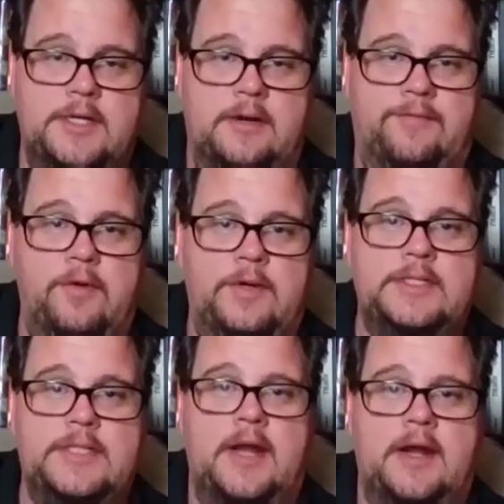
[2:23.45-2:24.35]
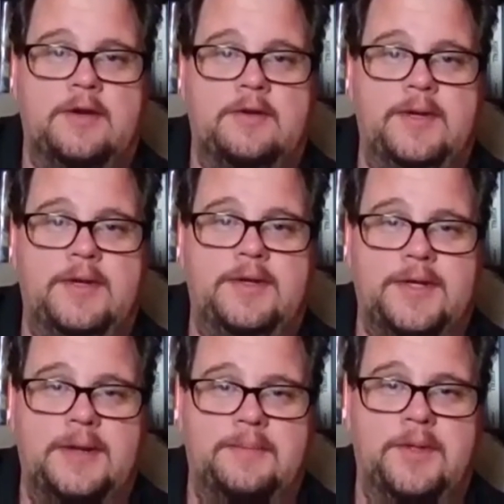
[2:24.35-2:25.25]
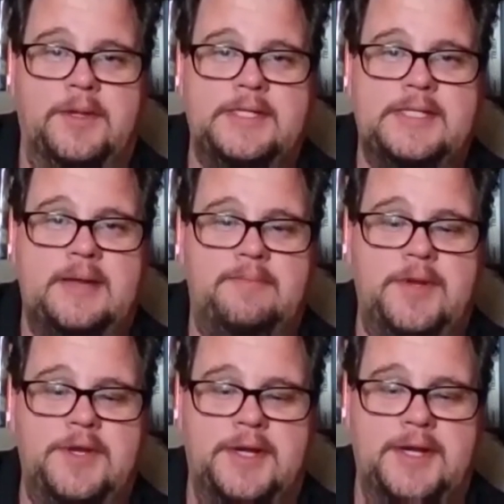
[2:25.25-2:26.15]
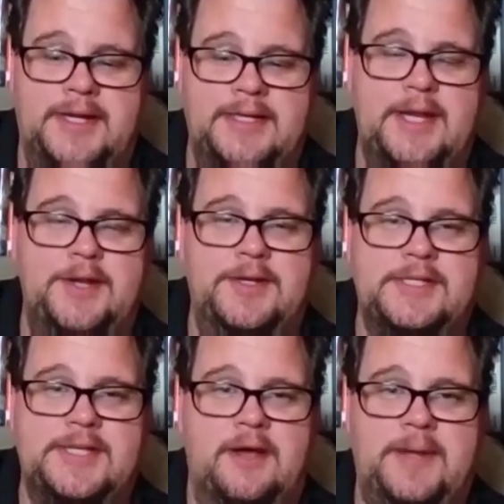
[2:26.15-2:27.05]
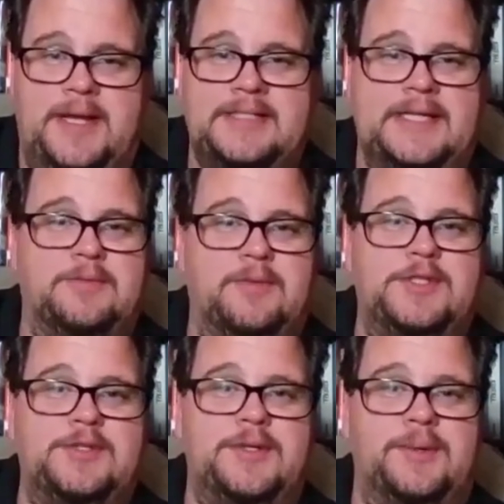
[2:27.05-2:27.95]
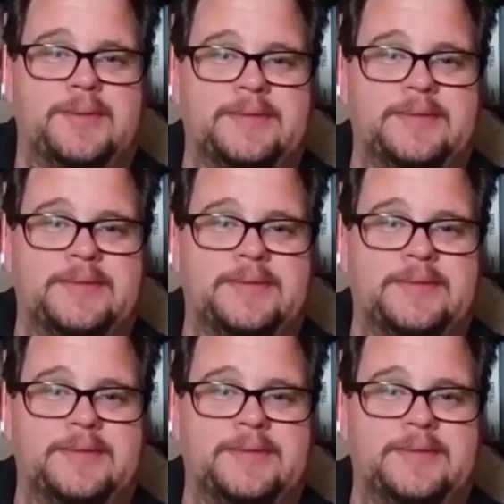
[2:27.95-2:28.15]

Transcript: You're going to focus on our career. You're going to build us up and you're going to continue to sell because that's what you do.